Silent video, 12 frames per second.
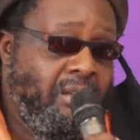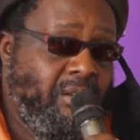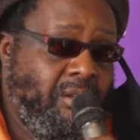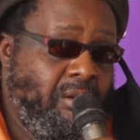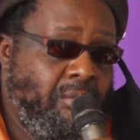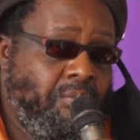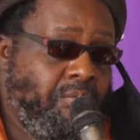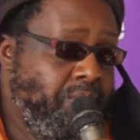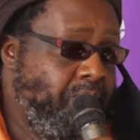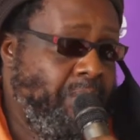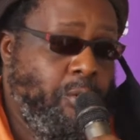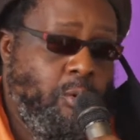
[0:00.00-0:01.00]
You know,
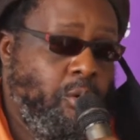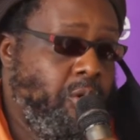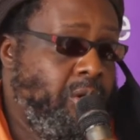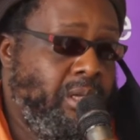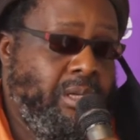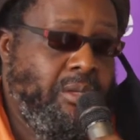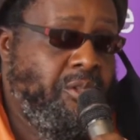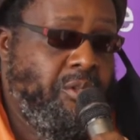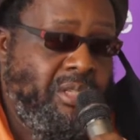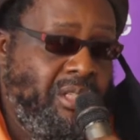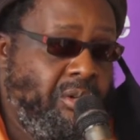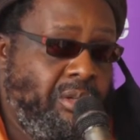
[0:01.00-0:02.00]
people only used to
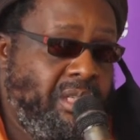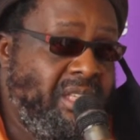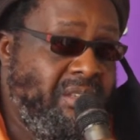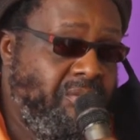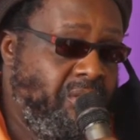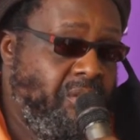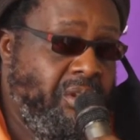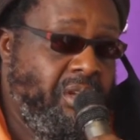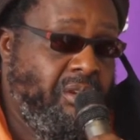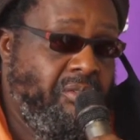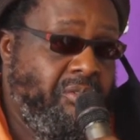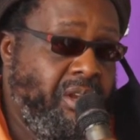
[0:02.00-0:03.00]
see on TV or
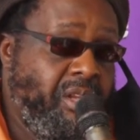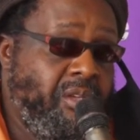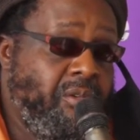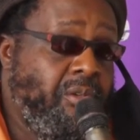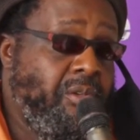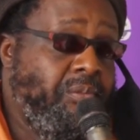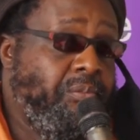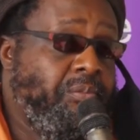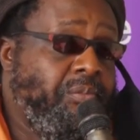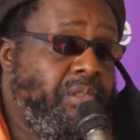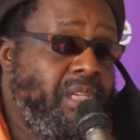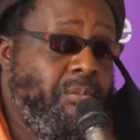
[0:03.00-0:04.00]
hear on radio.
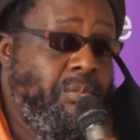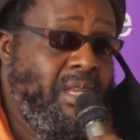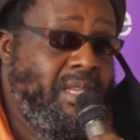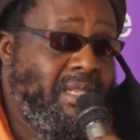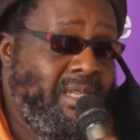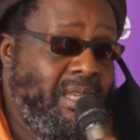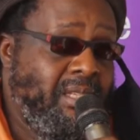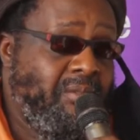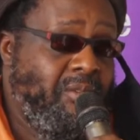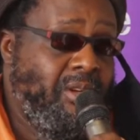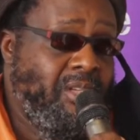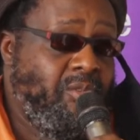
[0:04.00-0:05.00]
It made sense
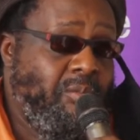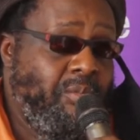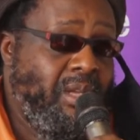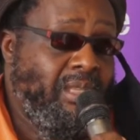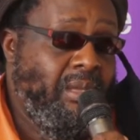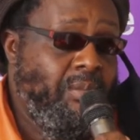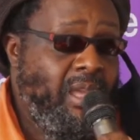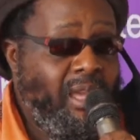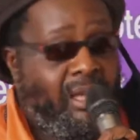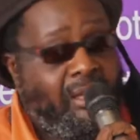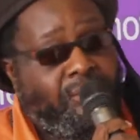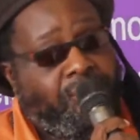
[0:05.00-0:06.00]
for us to bring them here.